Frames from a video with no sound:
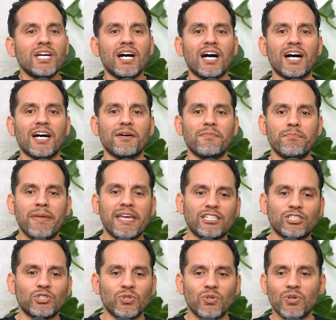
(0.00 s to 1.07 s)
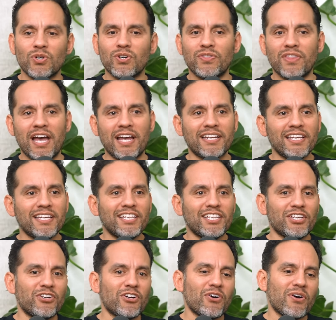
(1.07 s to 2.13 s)
Uh, make sure that
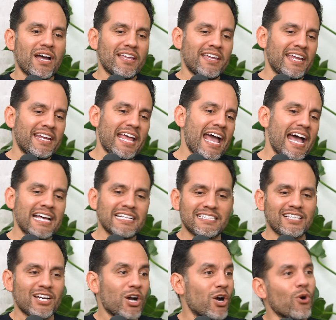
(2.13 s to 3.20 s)
you know, it has uh,